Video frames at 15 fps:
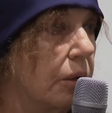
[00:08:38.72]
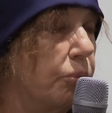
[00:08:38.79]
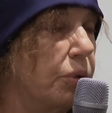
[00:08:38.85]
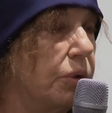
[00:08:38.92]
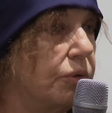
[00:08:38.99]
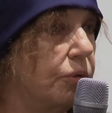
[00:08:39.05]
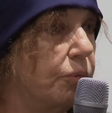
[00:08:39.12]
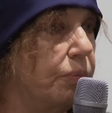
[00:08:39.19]

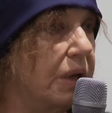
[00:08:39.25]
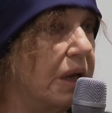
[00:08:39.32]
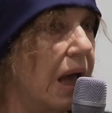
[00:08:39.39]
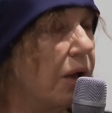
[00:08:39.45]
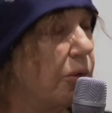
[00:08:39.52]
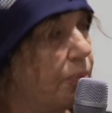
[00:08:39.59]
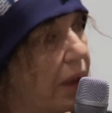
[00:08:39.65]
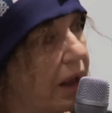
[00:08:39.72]
But the big
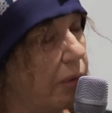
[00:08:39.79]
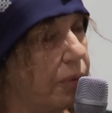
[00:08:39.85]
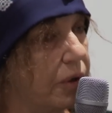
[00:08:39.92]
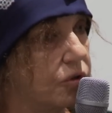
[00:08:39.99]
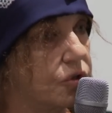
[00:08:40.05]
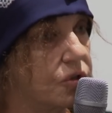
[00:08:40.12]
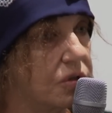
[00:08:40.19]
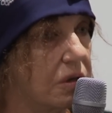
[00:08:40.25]
outback
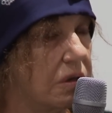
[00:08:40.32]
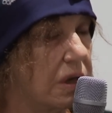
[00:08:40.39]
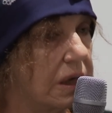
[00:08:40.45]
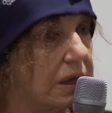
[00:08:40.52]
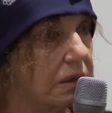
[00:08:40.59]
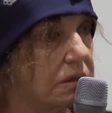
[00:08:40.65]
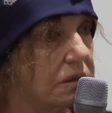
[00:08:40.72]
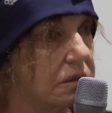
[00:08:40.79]
pictures and
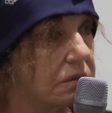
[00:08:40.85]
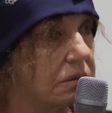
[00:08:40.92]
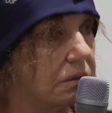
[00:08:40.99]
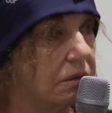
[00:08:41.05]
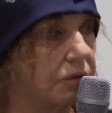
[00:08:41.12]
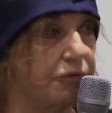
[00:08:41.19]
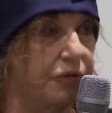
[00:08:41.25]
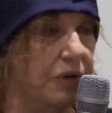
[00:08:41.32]
things,
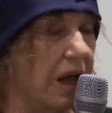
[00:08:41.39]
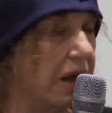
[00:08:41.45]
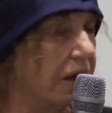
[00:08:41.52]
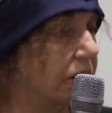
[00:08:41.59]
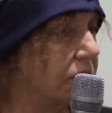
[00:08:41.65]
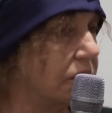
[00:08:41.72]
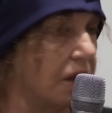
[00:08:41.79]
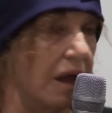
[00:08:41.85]
the
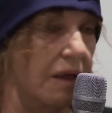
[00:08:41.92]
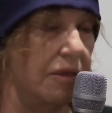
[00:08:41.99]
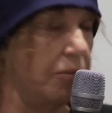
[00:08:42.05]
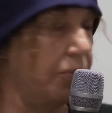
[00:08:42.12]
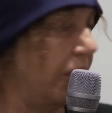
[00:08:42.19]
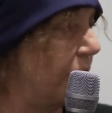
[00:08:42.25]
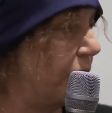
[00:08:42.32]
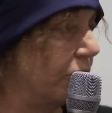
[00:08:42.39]
flies and the
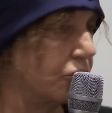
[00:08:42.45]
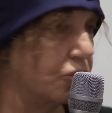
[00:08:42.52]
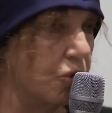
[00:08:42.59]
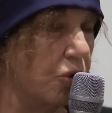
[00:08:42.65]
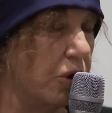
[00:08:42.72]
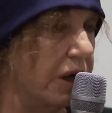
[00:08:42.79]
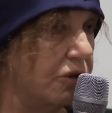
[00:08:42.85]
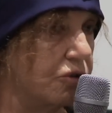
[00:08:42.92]
people
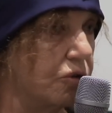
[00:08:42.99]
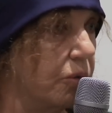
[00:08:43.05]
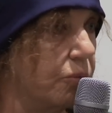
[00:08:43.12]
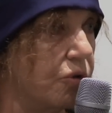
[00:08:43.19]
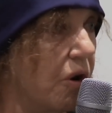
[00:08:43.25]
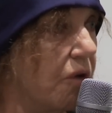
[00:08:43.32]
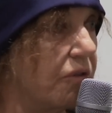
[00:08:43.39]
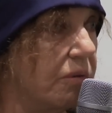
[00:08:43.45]
talking to him
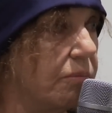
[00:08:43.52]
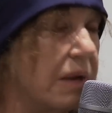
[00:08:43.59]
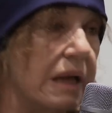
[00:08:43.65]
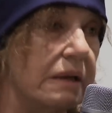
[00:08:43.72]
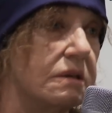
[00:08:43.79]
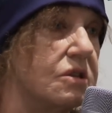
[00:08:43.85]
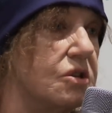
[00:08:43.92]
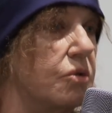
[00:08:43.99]
drove him
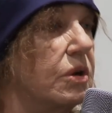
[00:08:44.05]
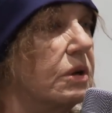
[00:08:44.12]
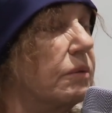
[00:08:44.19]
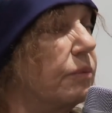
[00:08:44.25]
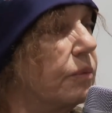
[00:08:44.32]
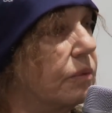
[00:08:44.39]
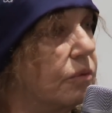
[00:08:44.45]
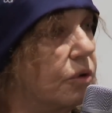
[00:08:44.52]
nuts, so he,
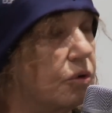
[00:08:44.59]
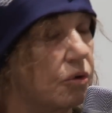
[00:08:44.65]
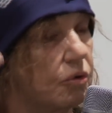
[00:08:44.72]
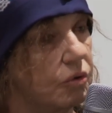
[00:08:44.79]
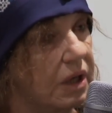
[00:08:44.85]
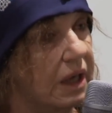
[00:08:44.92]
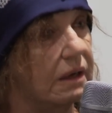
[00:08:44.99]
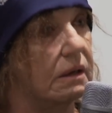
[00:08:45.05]
you
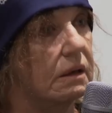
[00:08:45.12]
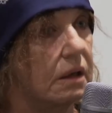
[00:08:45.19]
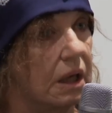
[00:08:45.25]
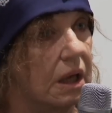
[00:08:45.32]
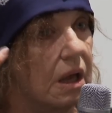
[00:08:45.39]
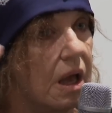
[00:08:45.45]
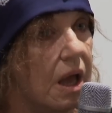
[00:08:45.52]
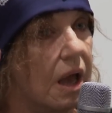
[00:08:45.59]
know, get
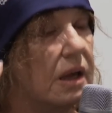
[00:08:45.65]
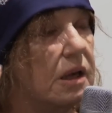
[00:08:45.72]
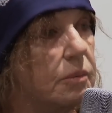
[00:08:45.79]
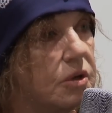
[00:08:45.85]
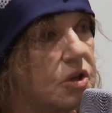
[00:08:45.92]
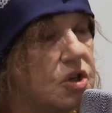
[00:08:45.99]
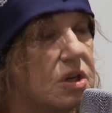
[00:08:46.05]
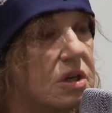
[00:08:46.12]
an
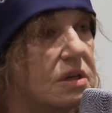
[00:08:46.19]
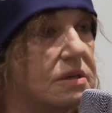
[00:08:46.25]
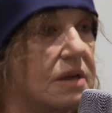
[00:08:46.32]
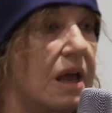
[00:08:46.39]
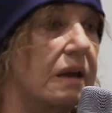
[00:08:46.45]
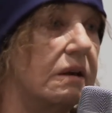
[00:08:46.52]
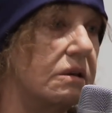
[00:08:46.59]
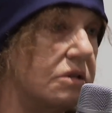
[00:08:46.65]
image in his
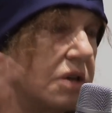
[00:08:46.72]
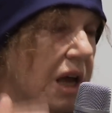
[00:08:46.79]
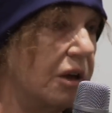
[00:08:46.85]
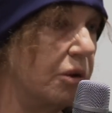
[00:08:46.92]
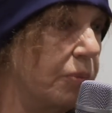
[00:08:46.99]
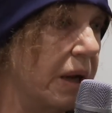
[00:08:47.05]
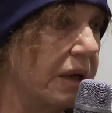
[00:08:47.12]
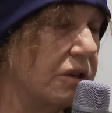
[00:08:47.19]
head and take
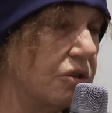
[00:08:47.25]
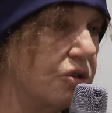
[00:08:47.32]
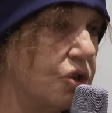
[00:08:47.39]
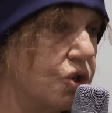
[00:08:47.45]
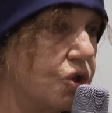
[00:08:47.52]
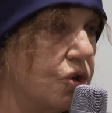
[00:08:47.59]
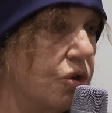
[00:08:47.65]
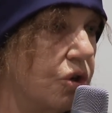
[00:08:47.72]
it back to the
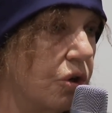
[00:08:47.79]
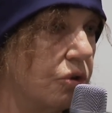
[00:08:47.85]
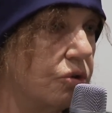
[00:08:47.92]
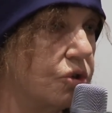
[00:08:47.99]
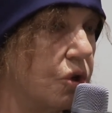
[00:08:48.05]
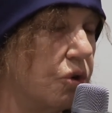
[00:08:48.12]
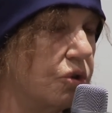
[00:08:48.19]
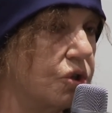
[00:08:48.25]
studio.
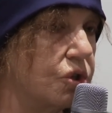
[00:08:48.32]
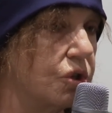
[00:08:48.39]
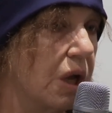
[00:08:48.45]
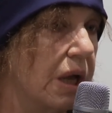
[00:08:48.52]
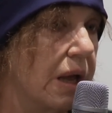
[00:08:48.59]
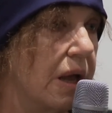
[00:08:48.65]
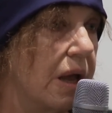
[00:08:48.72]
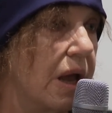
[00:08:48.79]
So
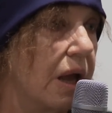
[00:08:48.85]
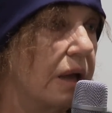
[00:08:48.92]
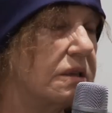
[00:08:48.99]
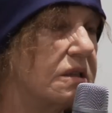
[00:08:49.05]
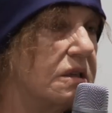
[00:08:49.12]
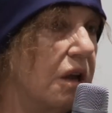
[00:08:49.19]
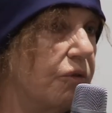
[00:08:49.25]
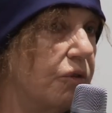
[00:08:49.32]

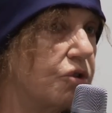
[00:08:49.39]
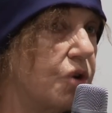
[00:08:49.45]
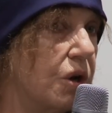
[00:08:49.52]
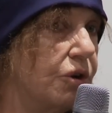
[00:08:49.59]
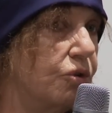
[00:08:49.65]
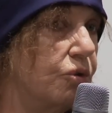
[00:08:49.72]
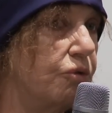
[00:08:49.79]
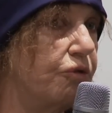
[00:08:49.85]
it's never
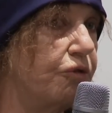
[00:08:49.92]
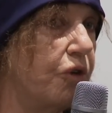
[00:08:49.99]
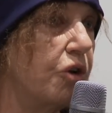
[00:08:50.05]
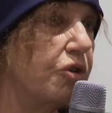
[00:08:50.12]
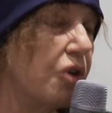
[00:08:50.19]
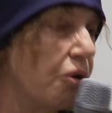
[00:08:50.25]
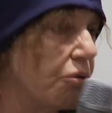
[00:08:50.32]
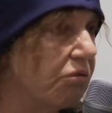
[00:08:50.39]
trying to do
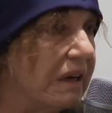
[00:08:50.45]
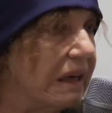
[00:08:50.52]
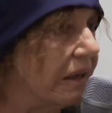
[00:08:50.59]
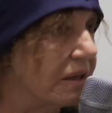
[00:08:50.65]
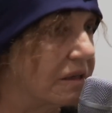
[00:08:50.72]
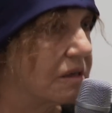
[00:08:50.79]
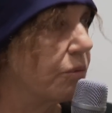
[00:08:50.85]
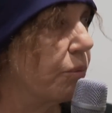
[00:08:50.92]

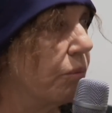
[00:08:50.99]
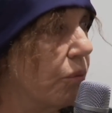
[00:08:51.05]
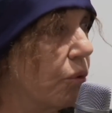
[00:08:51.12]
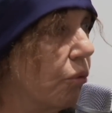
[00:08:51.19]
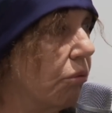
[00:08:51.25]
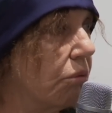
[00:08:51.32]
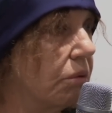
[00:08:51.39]
photorealism